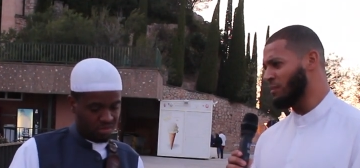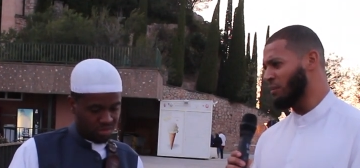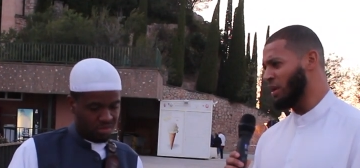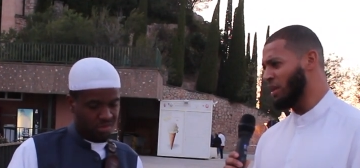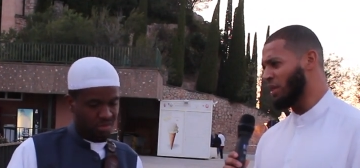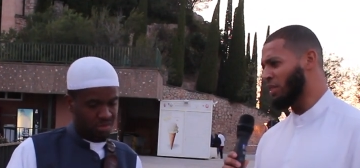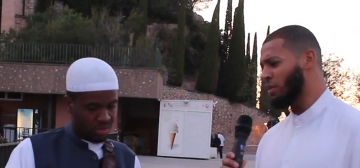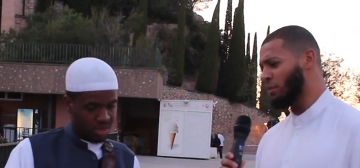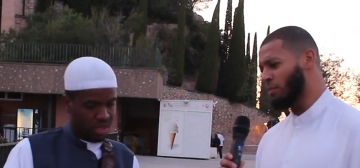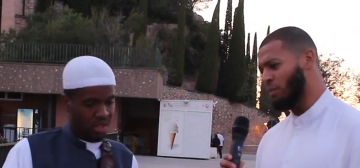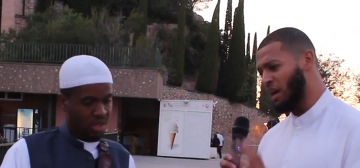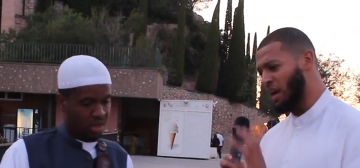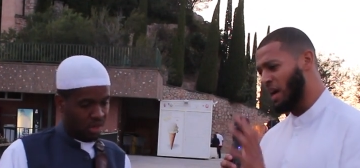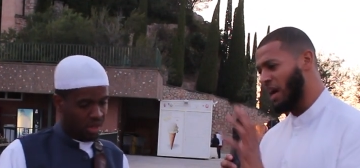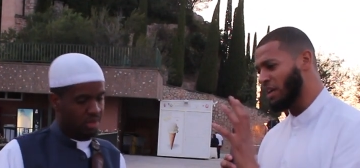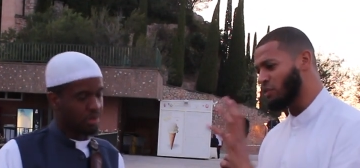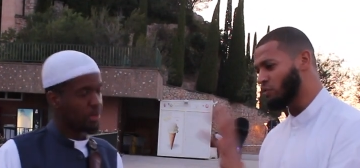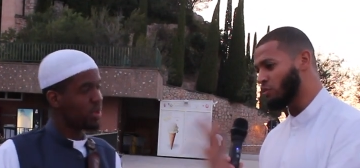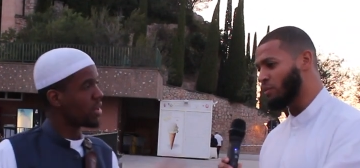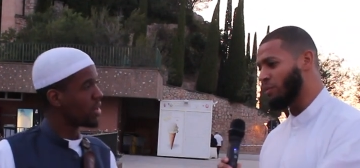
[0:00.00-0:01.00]
Speaker 1: months, but
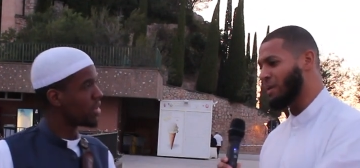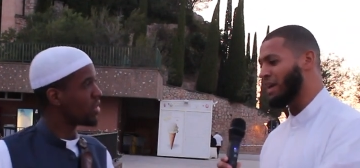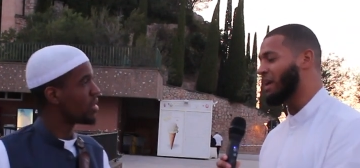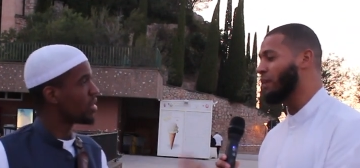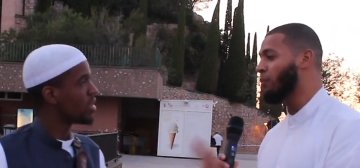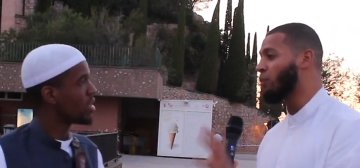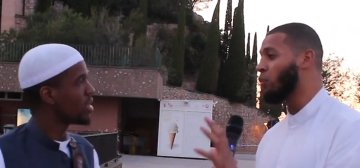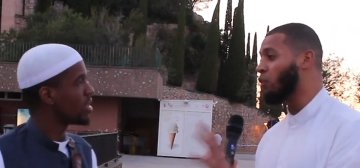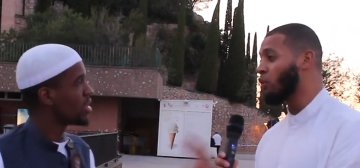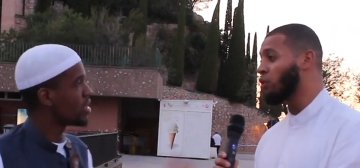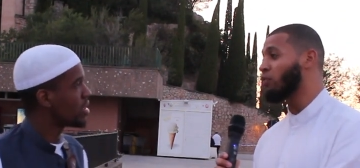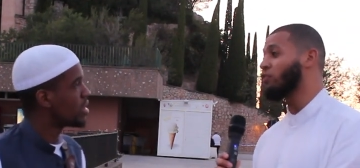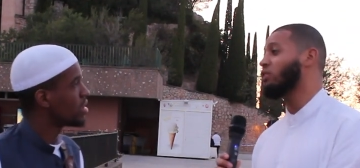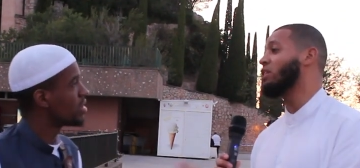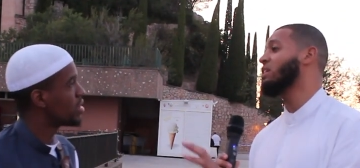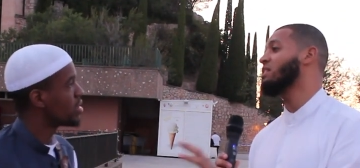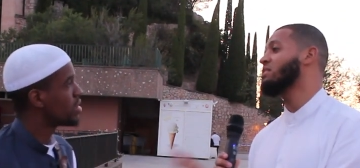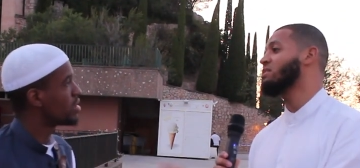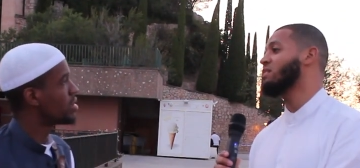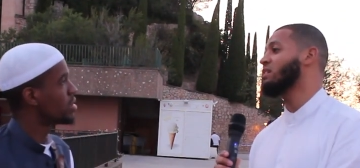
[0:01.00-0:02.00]
I actually make it more
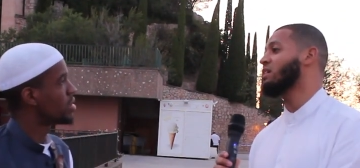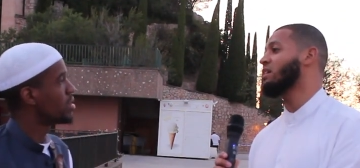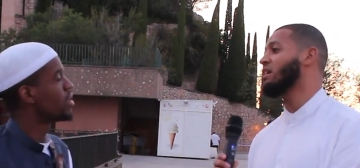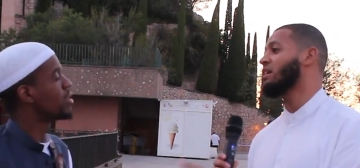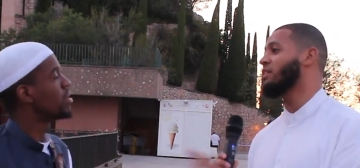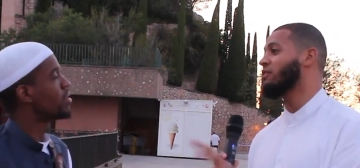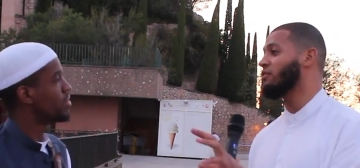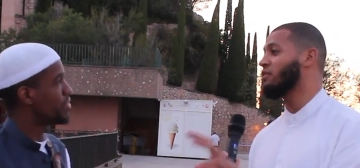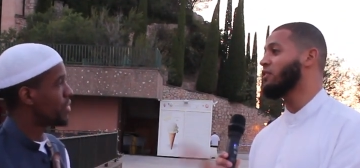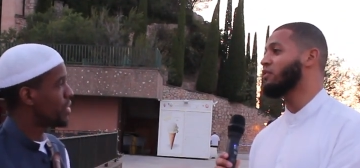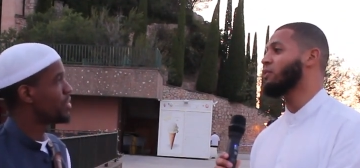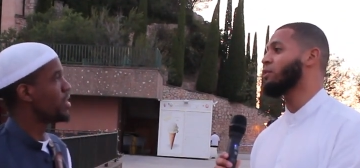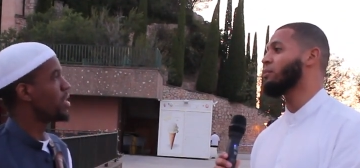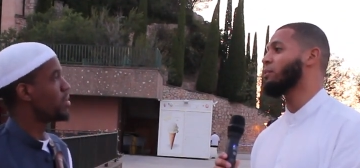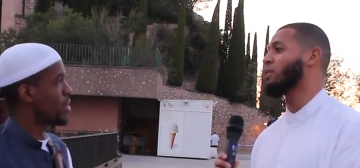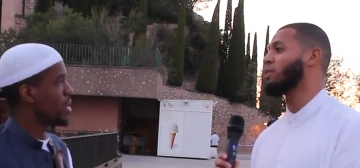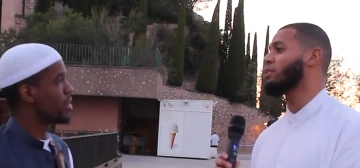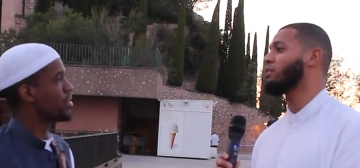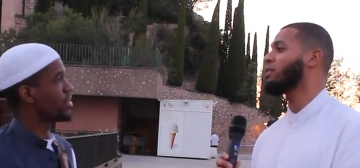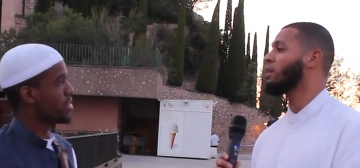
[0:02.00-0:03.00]
realistic in
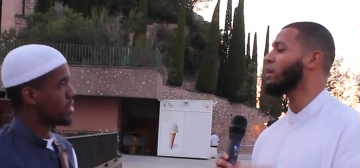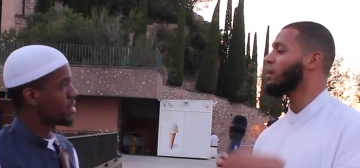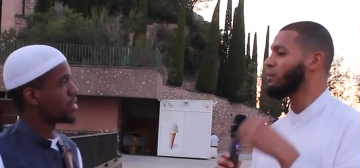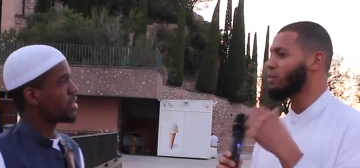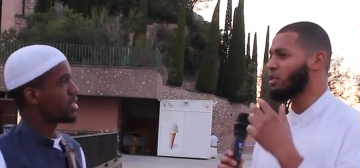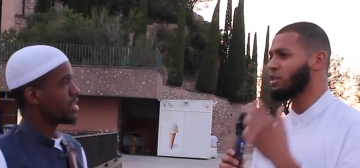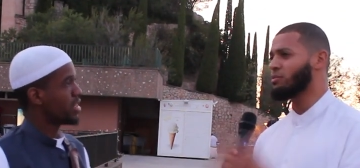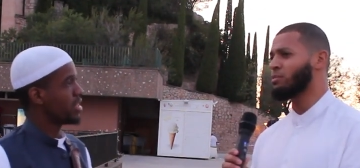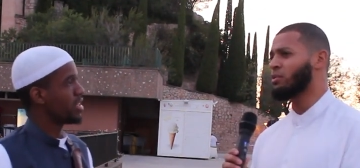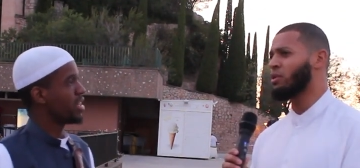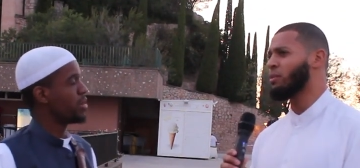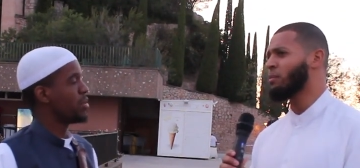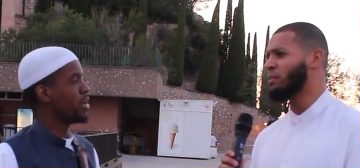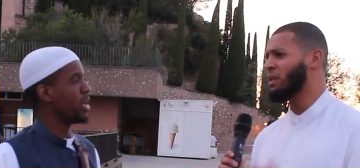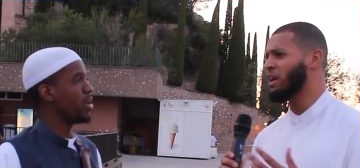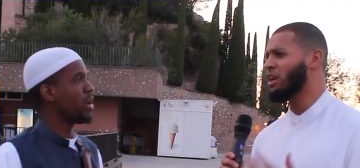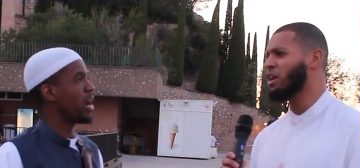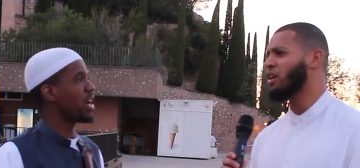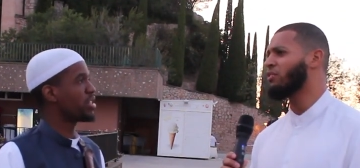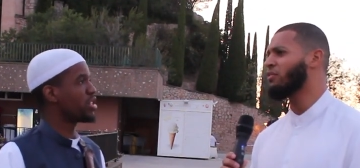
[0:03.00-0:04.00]
fifteen months, because
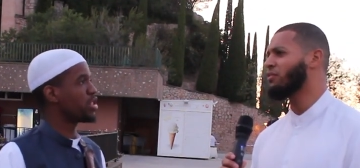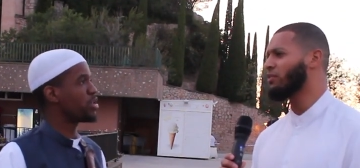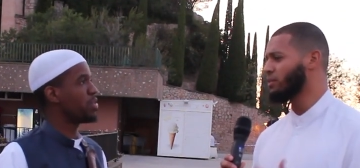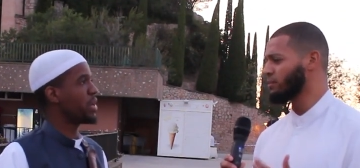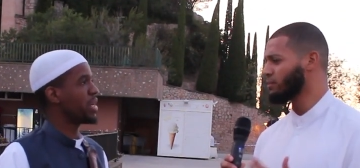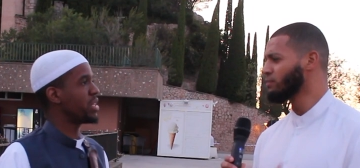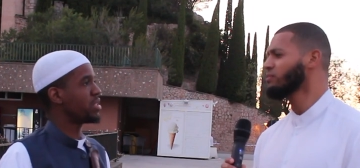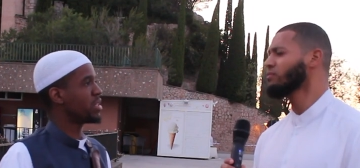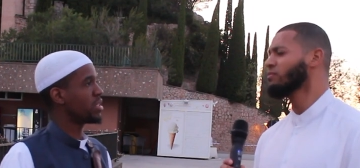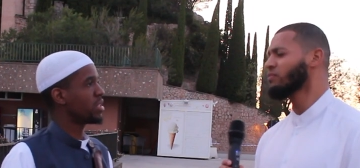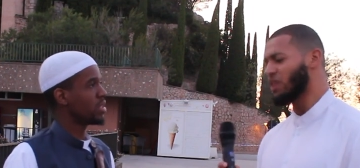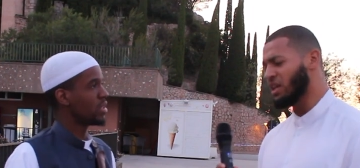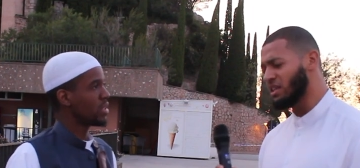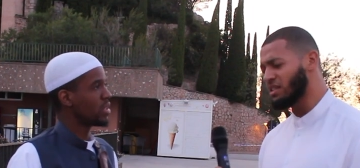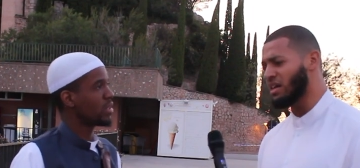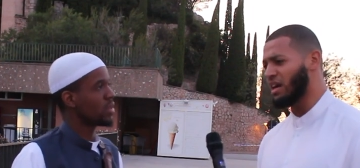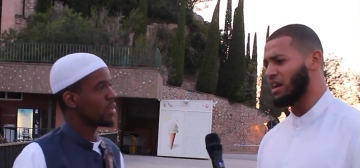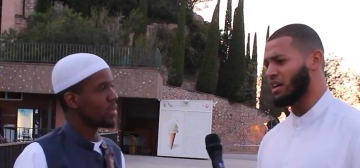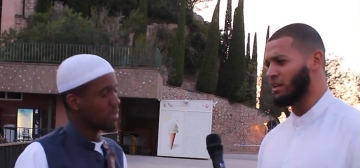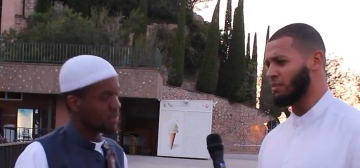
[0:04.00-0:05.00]
many of
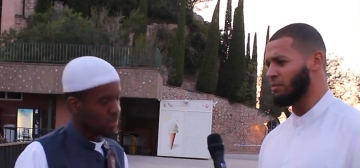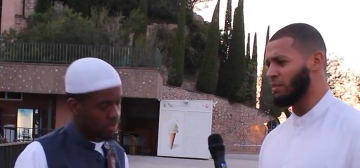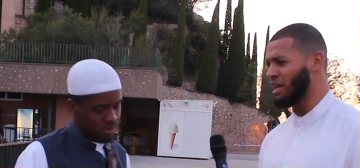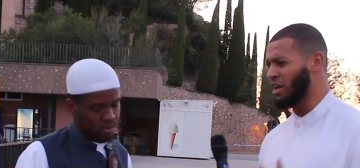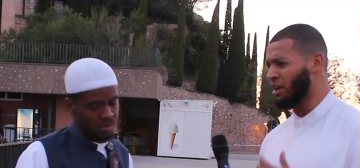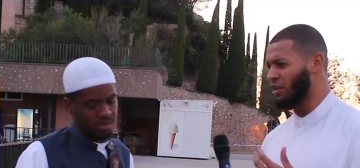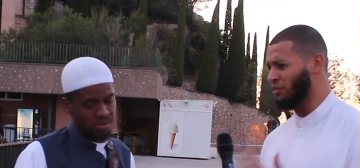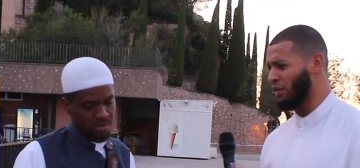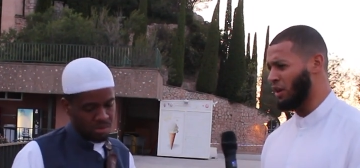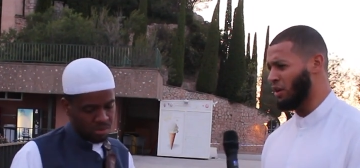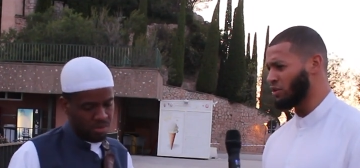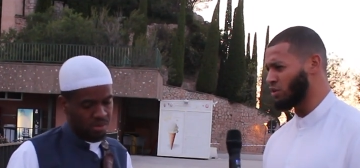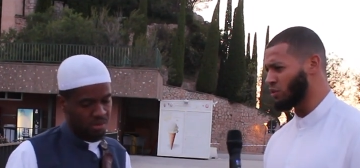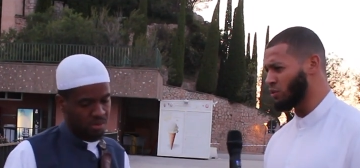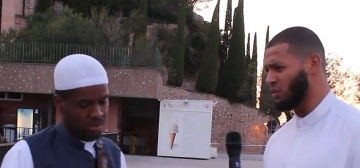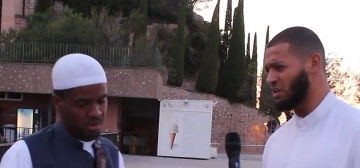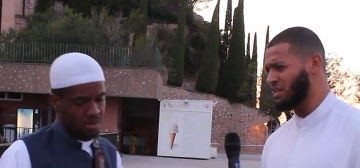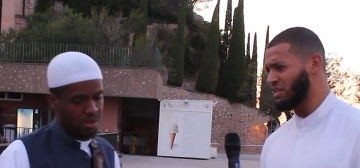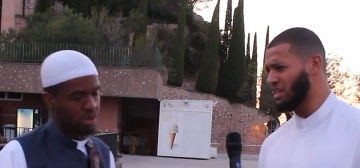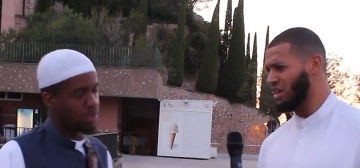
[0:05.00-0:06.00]
exactly many of our
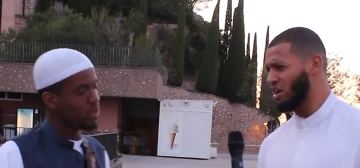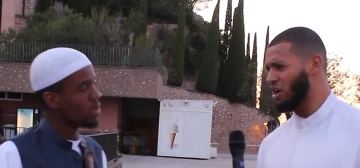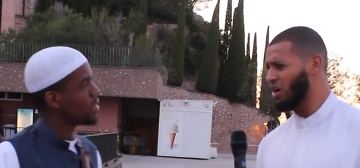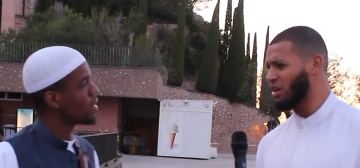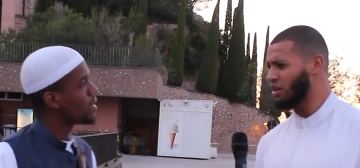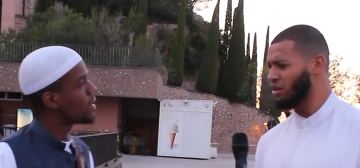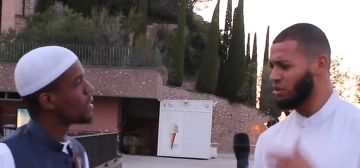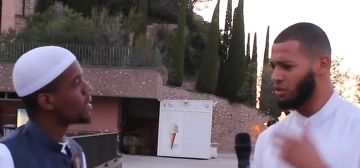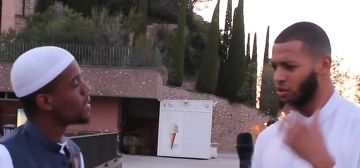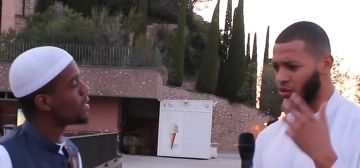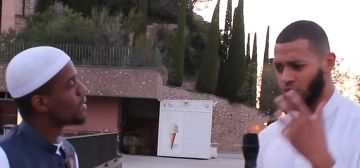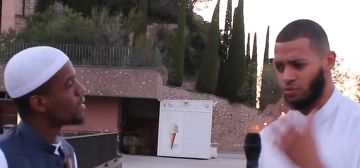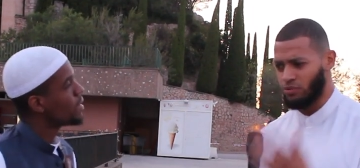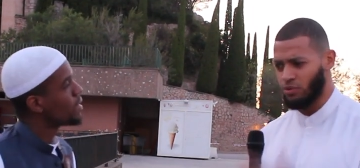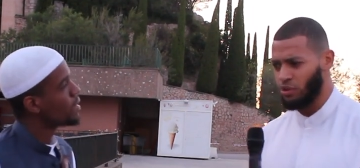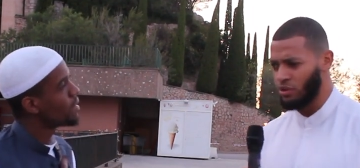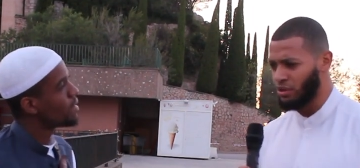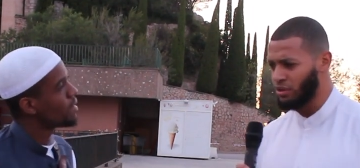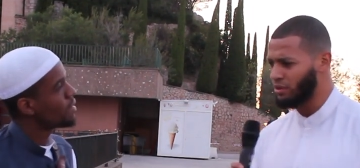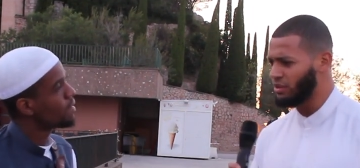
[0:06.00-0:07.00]
students, they are, you know,
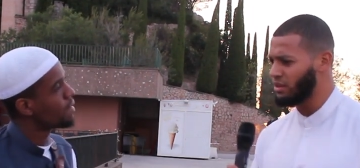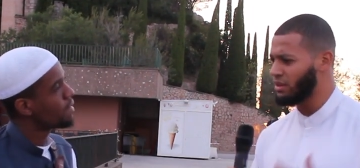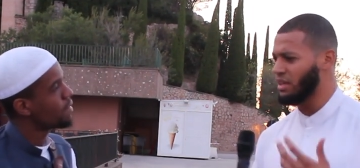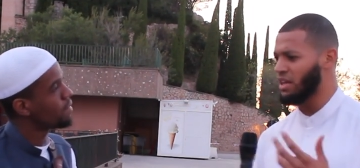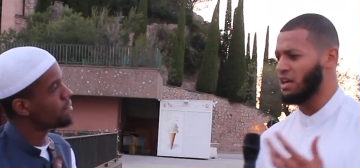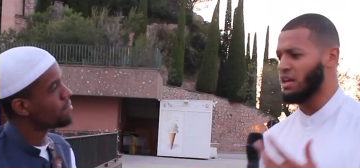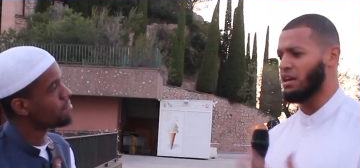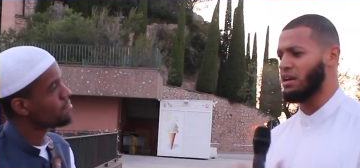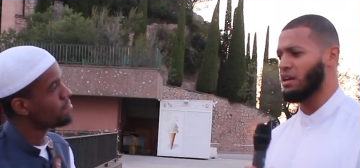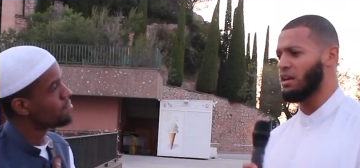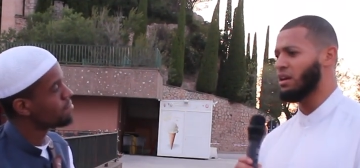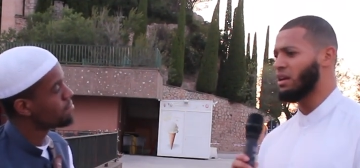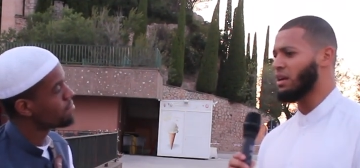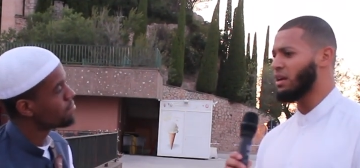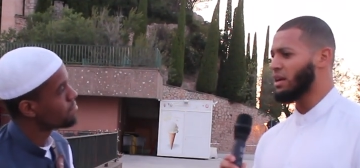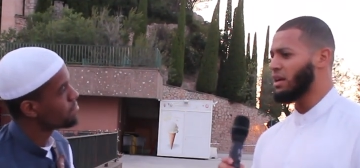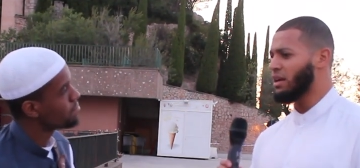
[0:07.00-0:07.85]
on their